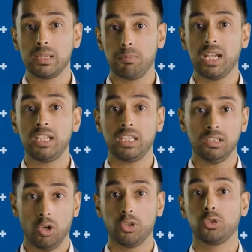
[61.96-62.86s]

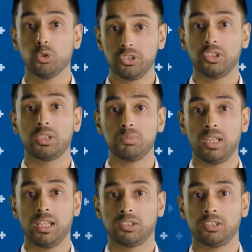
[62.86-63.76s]
depending on your
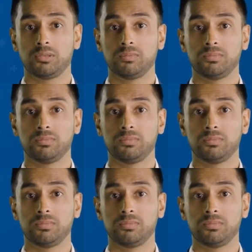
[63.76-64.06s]
circumstances.